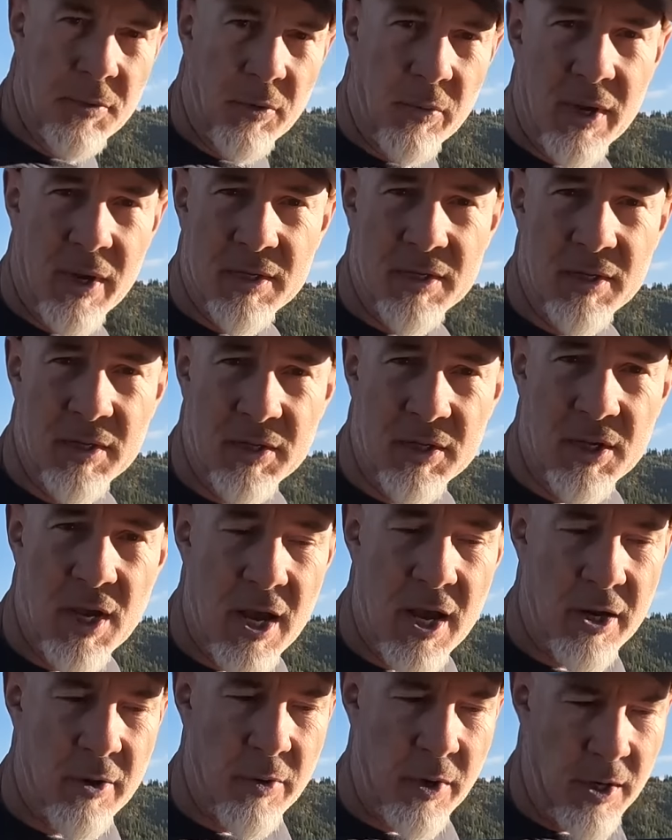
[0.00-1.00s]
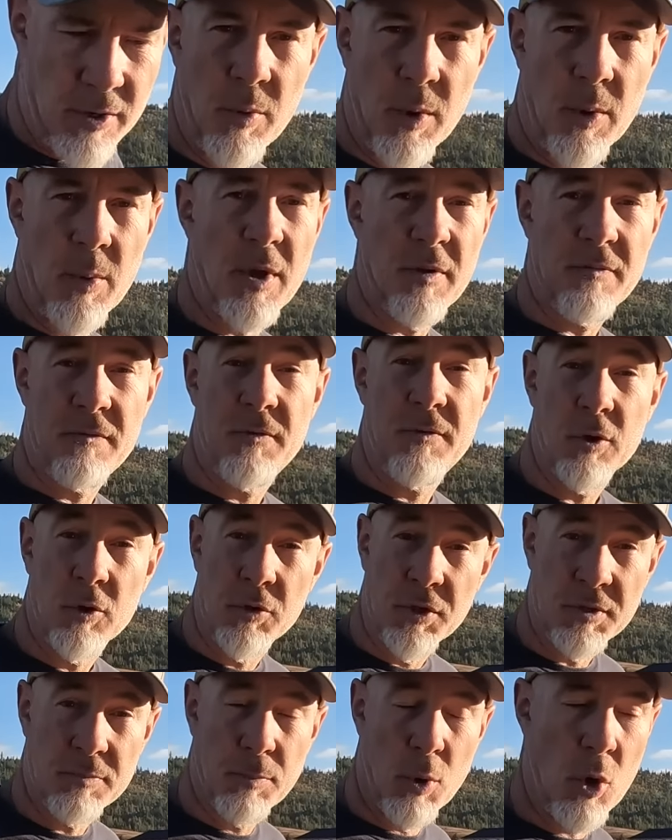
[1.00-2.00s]
the rest of this concrete, but we want to fill
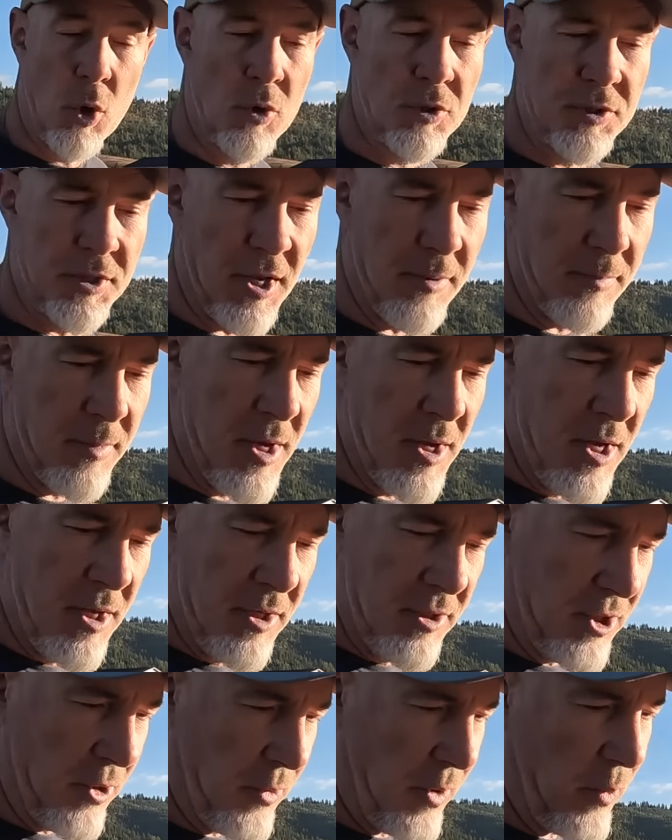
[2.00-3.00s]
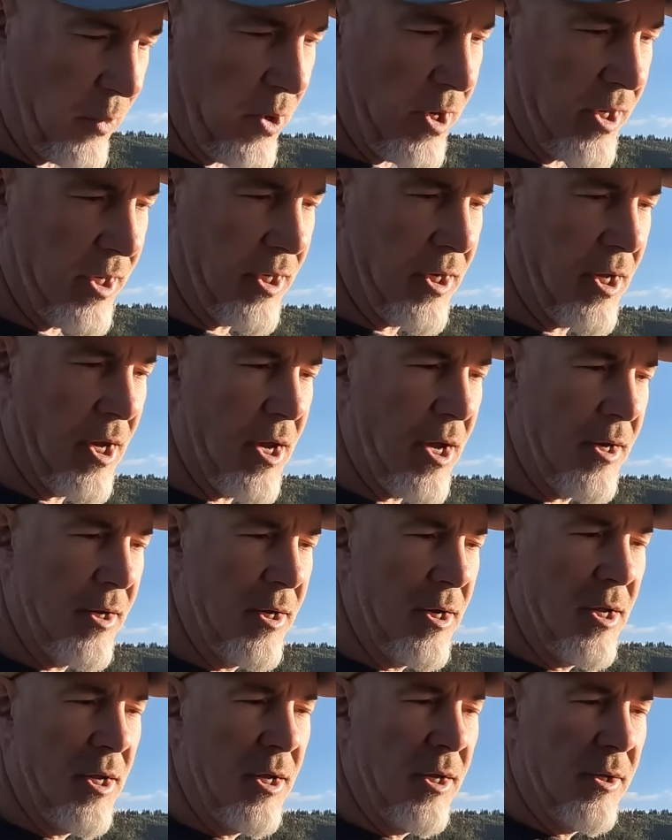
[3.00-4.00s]
these poles up. So we went and cut
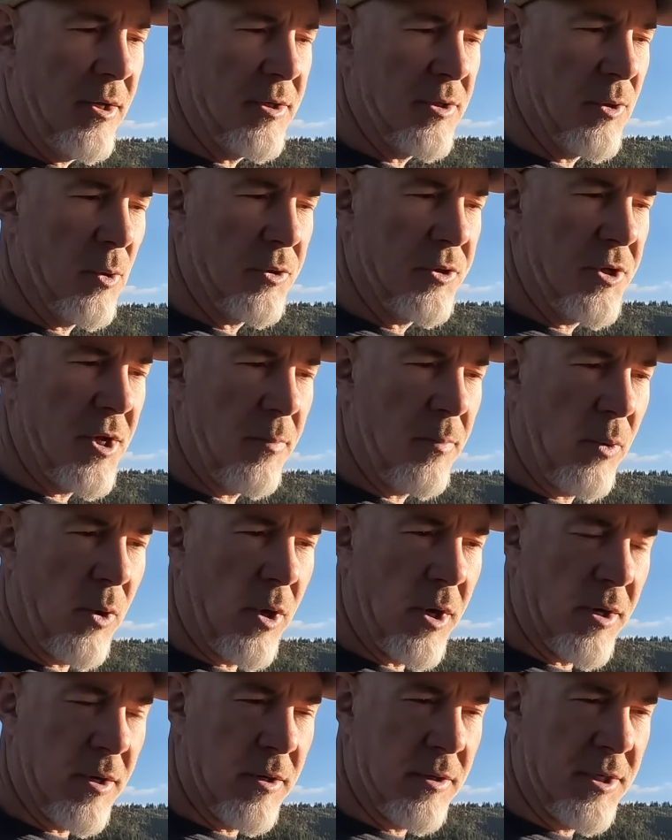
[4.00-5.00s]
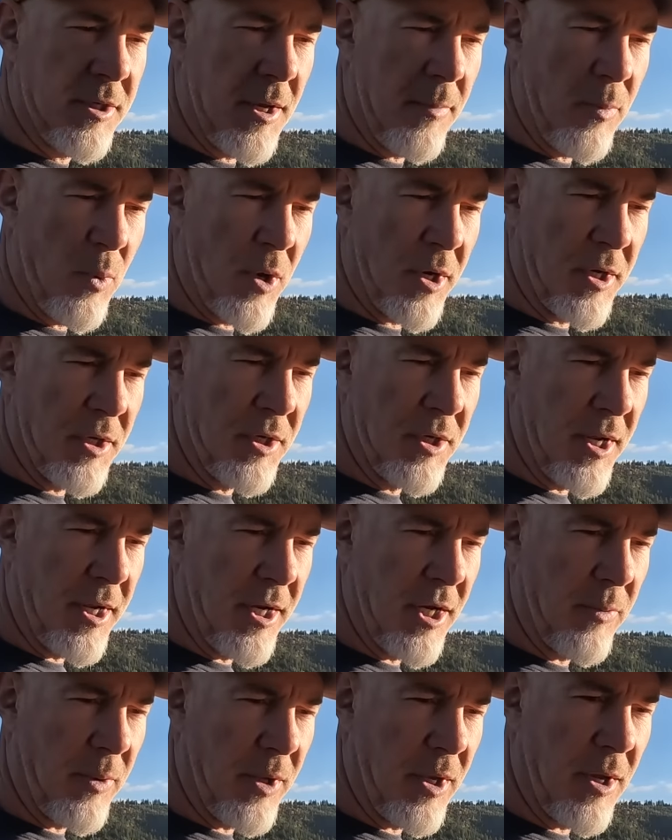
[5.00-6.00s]
this old Tupperware
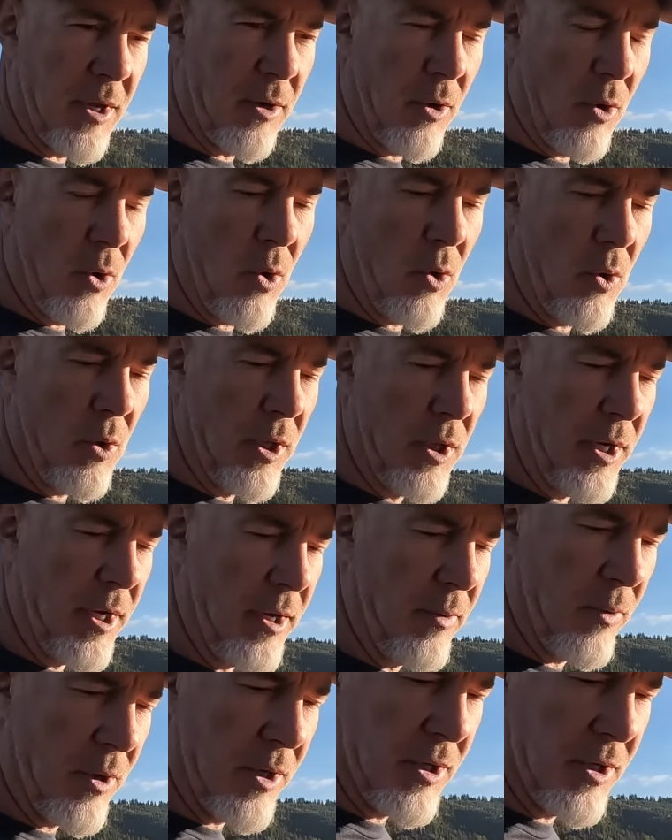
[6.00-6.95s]
container. We cut a hole in it. We're